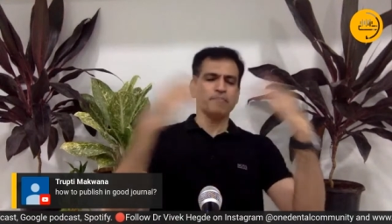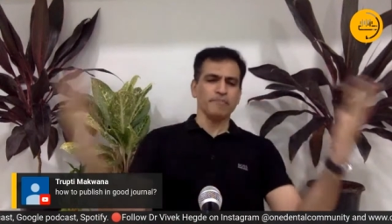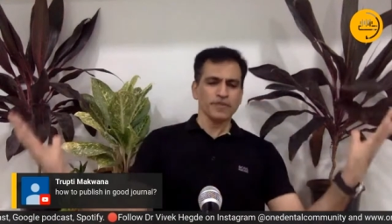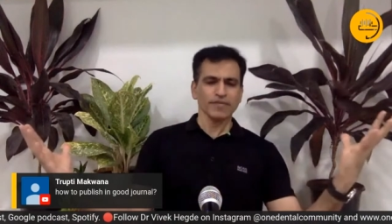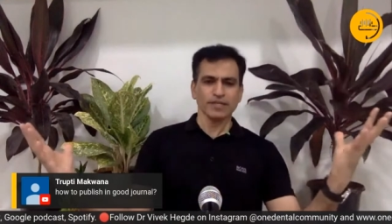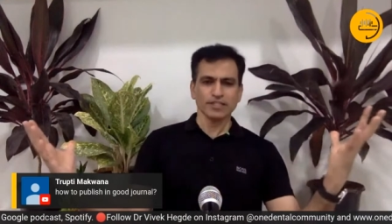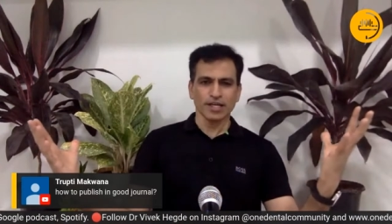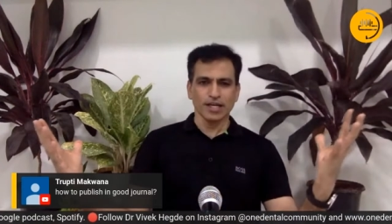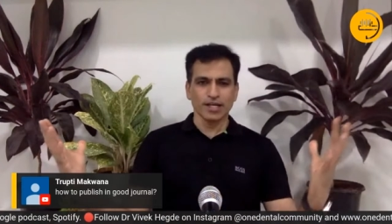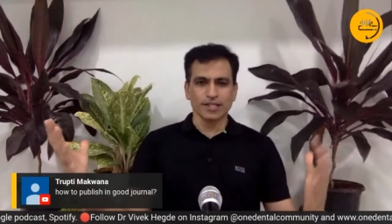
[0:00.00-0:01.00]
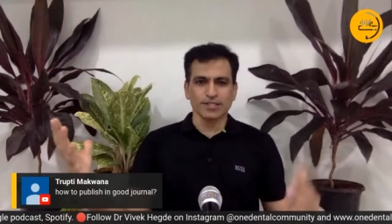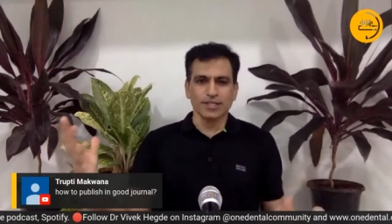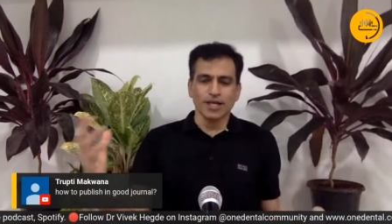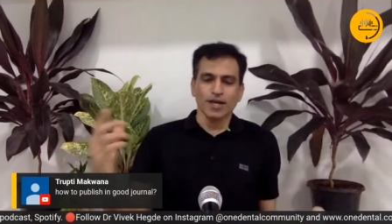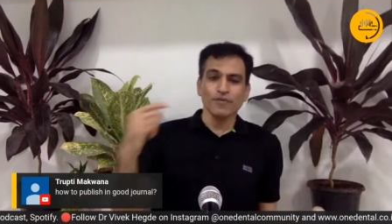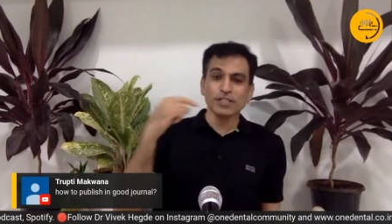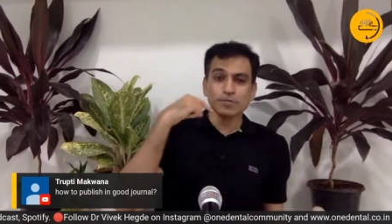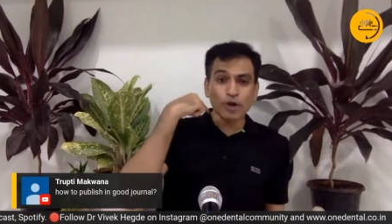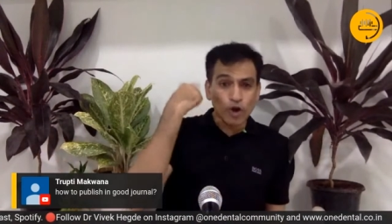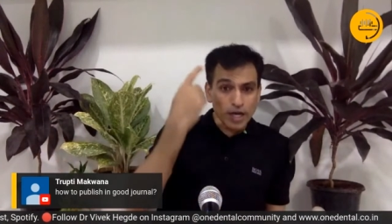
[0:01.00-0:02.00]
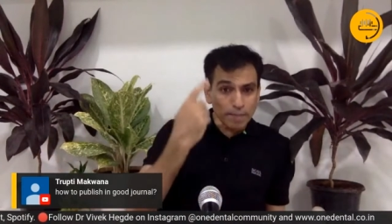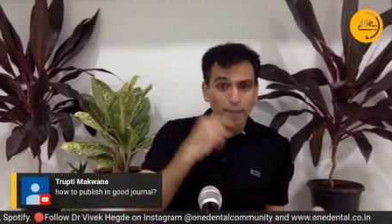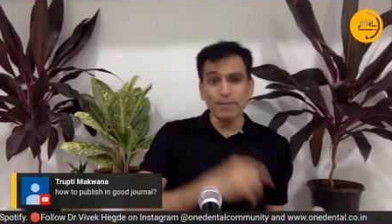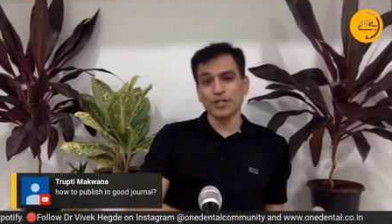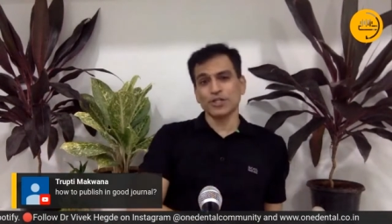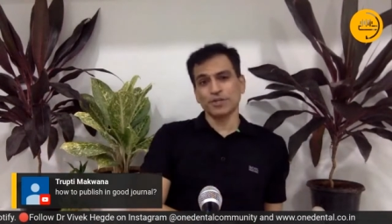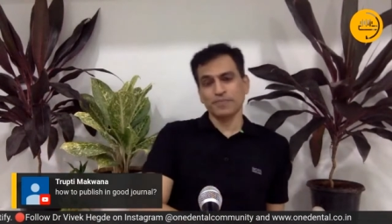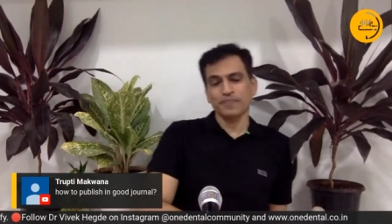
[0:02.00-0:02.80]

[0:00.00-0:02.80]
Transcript: whichever journal it is, which has been already published.